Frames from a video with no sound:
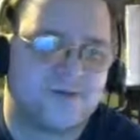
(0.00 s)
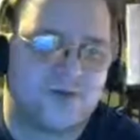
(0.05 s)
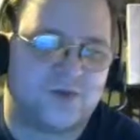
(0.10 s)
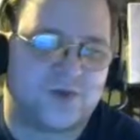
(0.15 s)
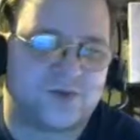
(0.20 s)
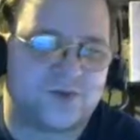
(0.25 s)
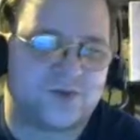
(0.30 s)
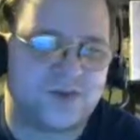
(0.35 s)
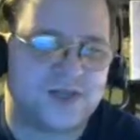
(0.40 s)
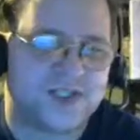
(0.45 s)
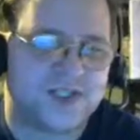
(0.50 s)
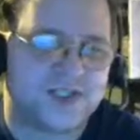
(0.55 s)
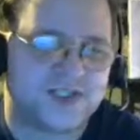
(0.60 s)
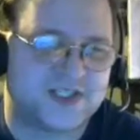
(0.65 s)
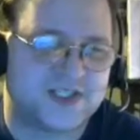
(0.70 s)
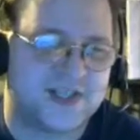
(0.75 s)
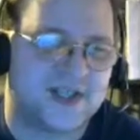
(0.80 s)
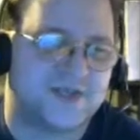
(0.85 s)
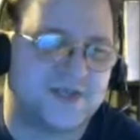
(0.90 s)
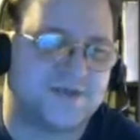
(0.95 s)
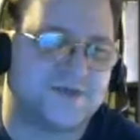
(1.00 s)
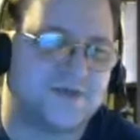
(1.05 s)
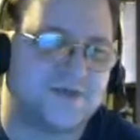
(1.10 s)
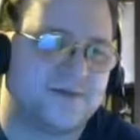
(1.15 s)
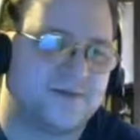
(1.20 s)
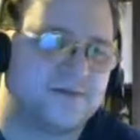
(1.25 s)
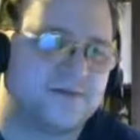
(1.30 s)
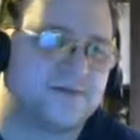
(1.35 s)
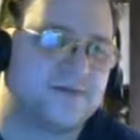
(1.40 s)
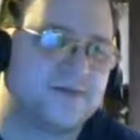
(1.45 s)
For free
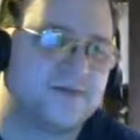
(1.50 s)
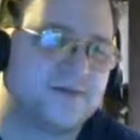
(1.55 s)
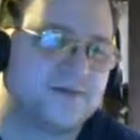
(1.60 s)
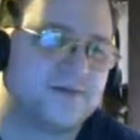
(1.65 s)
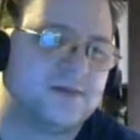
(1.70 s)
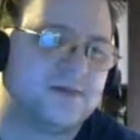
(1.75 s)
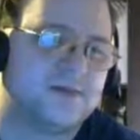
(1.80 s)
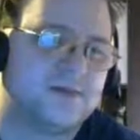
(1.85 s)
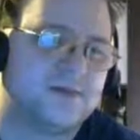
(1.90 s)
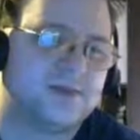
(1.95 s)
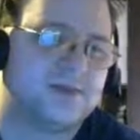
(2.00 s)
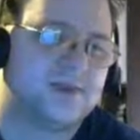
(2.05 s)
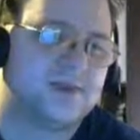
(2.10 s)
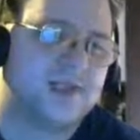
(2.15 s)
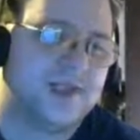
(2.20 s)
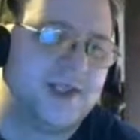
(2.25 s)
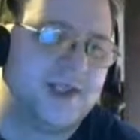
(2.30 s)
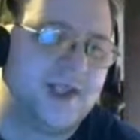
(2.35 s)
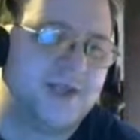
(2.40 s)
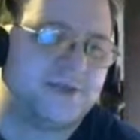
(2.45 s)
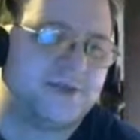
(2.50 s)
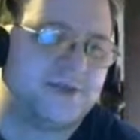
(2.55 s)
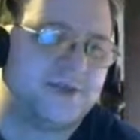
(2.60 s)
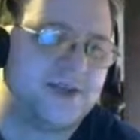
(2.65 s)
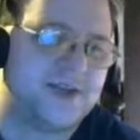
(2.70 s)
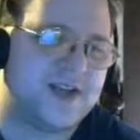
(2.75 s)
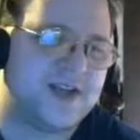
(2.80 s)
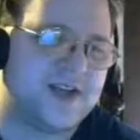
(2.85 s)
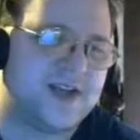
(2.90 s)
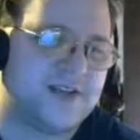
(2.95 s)
stuff! And
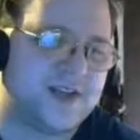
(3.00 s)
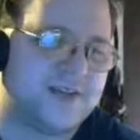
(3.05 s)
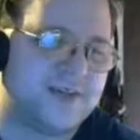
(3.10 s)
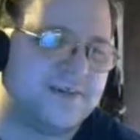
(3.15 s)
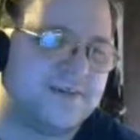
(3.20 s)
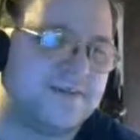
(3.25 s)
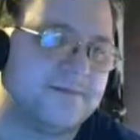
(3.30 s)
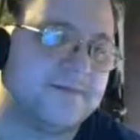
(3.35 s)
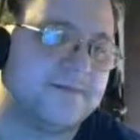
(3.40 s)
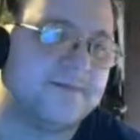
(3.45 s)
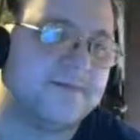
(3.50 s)
free healing.